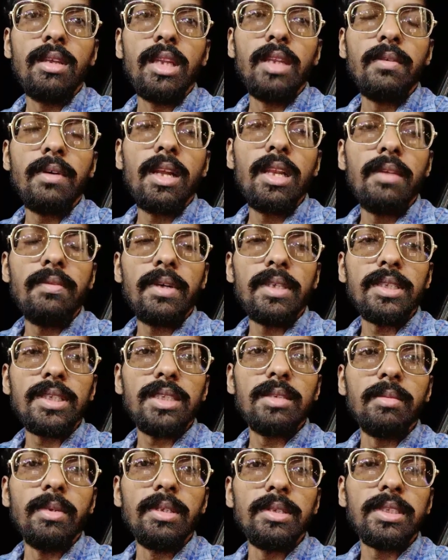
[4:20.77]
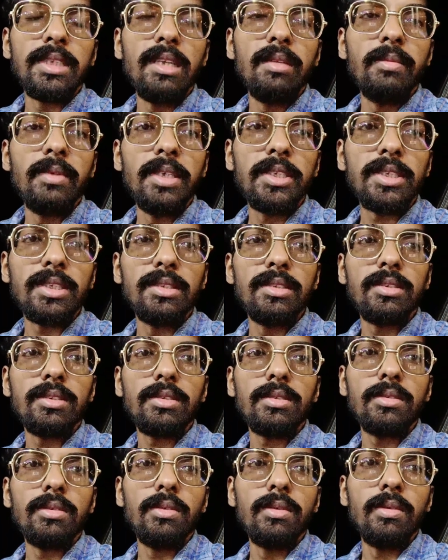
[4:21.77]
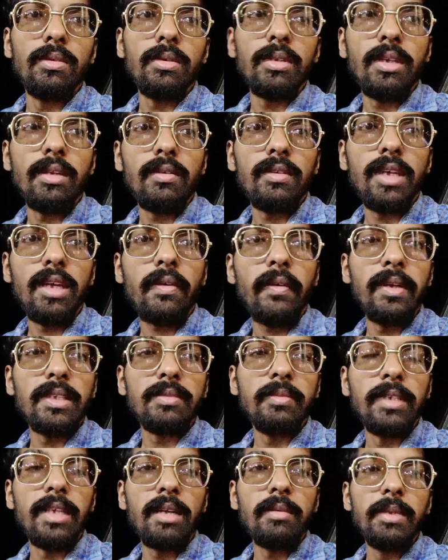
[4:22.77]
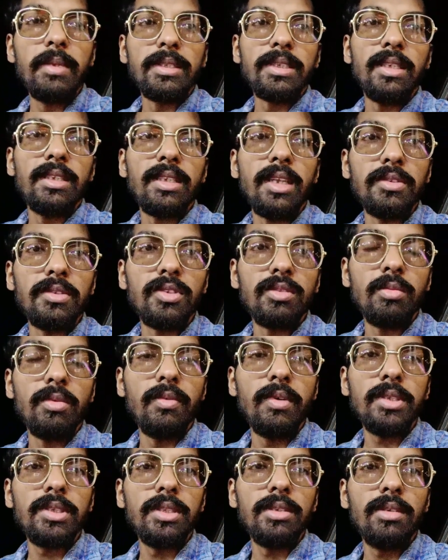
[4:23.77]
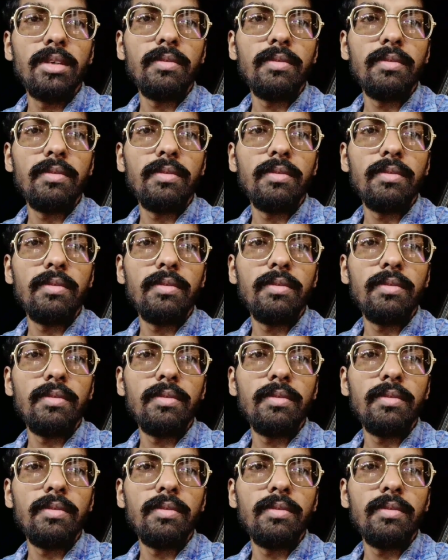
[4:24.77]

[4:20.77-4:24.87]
Diwali festival celebrations. So yeah, trainers, with that being said, thank you so much for watching.